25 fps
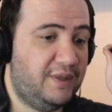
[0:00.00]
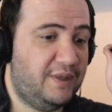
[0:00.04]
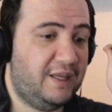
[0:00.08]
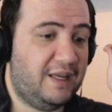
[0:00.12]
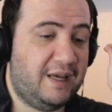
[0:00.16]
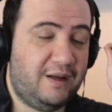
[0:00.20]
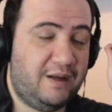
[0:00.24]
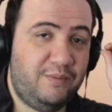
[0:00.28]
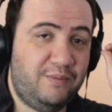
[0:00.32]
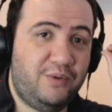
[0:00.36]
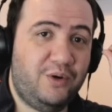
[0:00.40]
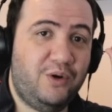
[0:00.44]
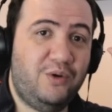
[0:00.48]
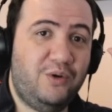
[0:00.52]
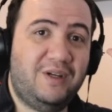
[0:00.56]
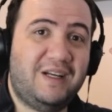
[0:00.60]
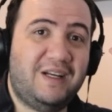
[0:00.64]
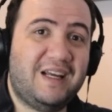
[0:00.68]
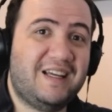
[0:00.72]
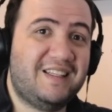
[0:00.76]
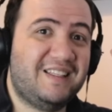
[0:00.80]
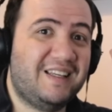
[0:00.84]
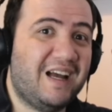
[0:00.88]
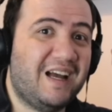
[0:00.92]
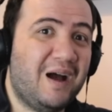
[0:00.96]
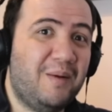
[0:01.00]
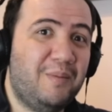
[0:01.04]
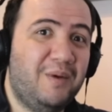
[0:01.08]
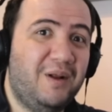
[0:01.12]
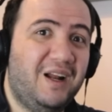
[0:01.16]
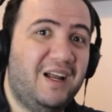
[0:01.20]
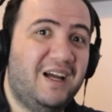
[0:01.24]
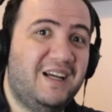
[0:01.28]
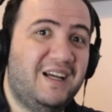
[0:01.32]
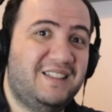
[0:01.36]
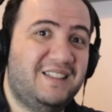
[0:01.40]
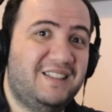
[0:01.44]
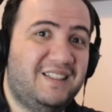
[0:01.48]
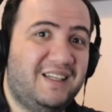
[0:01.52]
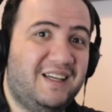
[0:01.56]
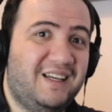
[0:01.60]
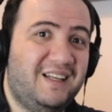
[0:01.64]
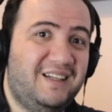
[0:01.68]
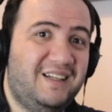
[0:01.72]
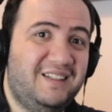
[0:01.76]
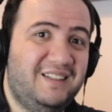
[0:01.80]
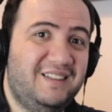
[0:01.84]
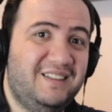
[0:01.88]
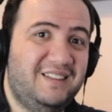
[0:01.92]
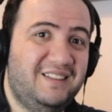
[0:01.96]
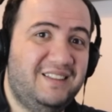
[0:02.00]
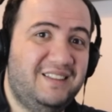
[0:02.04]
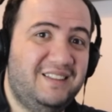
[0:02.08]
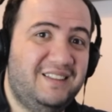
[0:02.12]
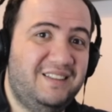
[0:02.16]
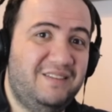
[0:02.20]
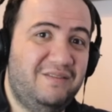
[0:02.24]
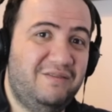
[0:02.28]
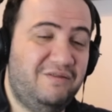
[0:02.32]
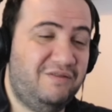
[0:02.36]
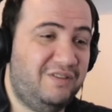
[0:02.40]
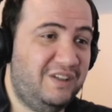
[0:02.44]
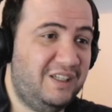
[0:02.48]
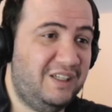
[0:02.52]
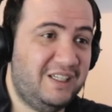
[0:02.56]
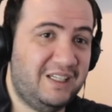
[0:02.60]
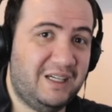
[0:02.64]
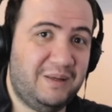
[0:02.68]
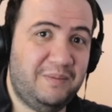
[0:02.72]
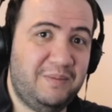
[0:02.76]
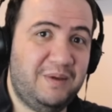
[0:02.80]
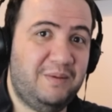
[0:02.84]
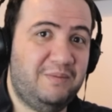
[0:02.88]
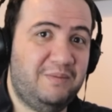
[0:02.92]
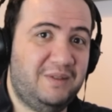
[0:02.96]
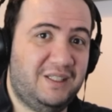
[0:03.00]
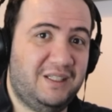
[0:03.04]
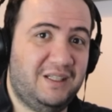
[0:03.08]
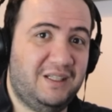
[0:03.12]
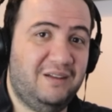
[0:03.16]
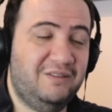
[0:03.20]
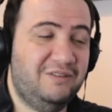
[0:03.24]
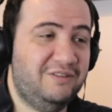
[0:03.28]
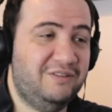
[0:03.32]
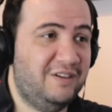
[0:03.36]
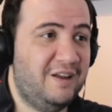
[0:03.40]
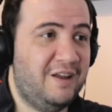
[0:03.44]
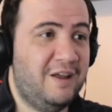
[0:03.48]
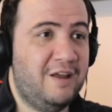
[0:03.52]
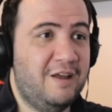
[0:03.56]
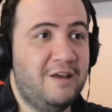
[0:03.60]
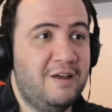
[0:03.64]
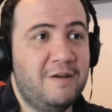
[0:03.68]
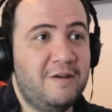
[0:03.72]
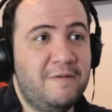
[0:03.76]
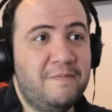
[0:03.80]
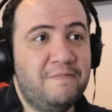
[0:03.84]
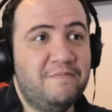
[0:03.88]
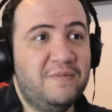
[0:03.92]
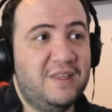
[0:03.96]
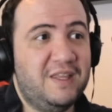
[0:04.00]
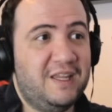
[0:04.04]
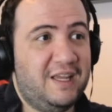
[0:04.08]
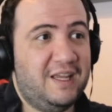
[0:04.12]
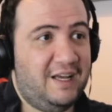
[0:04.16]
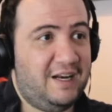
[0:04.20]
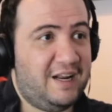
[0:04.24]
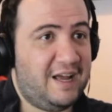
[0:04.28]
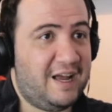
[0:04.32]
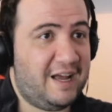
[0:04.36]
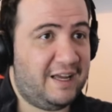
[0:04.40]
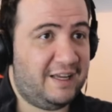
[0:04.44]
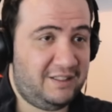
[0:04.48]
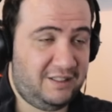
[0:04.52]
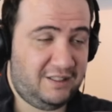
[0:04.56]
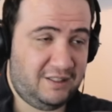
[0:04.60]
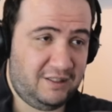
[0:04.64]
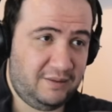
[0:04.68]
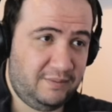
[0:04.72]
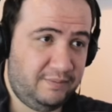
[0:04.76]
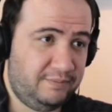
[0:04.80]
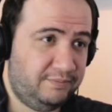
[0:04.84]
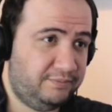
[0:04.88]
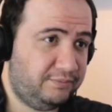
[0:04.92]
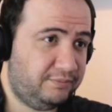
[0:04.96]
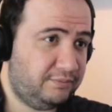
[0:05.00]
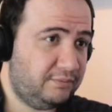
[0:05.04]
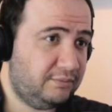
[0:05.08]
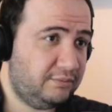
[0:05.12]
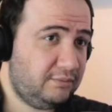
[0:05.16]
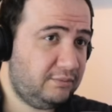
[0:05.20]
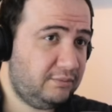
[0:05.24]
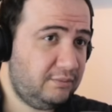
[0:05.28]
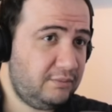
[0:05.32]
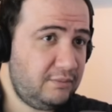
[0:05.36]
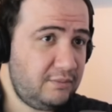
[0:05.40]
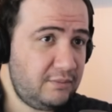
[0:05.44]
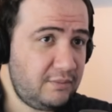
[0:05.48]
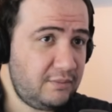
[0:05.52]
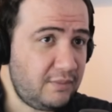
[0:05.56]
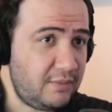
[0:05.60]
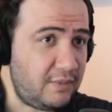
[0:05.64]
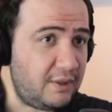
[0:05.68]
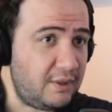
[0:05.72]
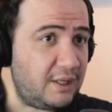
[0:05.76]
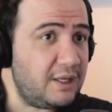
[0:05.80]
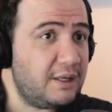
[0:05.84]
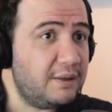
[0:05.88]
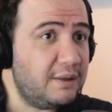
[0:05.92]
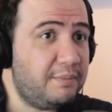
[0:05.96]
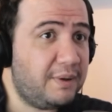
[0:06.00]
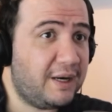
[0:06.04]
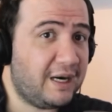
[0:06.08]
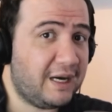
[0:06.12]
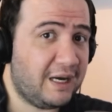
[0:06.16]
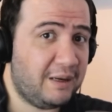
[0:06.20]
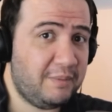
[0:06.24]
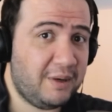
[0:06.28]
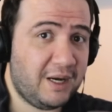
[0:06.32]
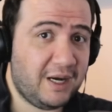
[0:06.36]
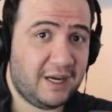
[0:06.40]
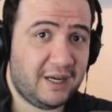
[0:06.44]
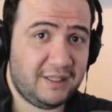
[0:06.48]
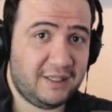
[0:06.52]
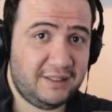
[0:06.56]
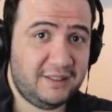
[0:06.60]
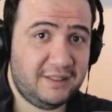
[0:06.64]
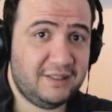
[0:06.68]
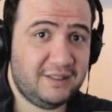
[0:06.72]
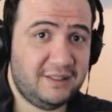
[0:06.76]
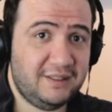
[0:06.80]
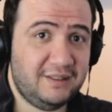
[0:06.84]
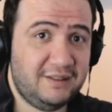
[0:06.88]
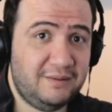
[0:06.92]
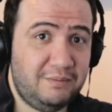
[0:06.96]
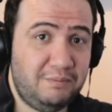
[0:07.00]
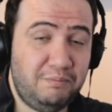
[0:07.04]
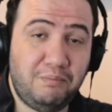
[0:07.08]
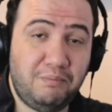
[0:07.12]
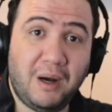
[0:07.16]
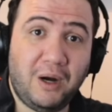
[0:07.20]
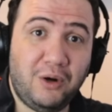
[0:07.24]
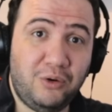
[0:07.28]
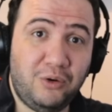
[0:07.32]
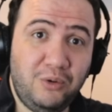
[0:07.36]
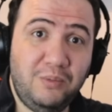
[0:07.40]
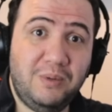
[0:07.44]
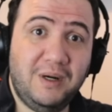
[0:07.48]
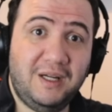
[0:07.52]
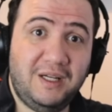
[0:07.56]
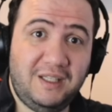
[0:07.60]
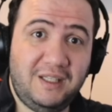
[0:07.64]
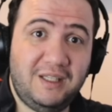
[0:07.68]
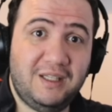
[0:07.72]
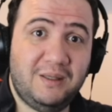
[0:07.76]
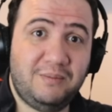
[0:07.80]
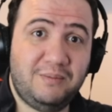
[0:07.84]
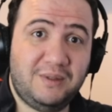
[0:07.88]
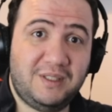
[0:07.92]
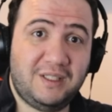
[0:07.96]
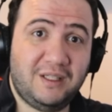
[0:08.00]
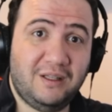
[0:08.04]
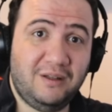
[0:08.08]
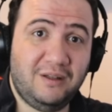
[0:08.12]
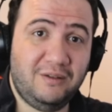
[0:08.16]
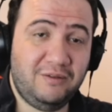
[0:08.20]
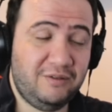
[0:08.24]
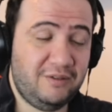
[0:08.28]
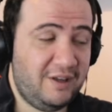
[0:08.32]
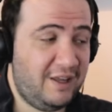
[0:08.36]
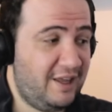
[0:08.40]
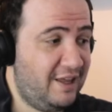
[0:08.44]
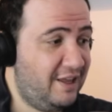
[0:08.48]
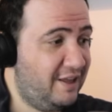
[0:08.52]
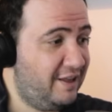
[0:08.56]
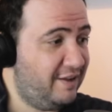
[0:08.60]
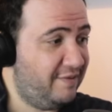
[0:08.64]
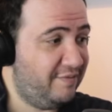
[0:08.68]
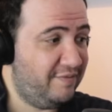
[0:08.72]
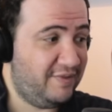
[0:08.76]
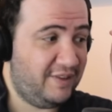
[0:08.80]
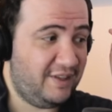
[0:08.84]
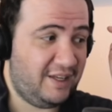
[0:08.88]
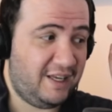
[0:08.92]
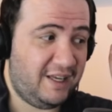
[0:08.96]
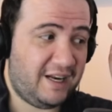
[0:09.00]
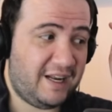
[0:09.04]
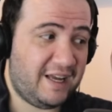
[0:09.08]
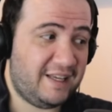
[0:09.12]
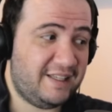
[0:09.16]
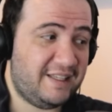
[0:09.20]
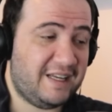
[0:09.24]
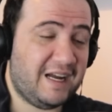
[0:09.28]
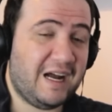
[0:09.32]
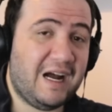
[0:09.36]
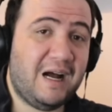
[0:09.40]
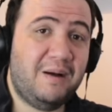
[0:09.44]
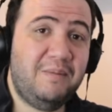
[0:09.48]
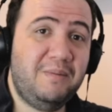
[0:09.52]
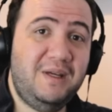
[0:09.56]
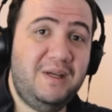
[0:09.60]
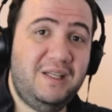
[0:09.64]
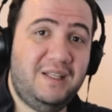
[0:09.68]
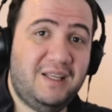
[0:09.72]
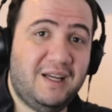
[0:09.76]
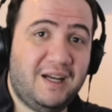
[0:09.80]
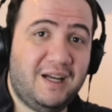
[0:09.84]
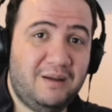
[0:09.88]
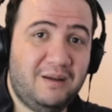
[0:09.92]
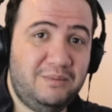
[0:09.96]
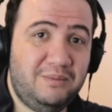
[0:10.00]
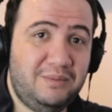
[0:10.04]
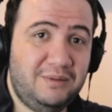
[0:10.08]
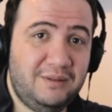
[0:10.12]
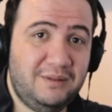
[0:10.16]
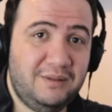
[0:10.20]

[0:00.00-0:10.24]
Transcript: And bro, it has Kamal Haasan, Vikram himself. It has Prabhas, Bahubali himself. It has Amitabh.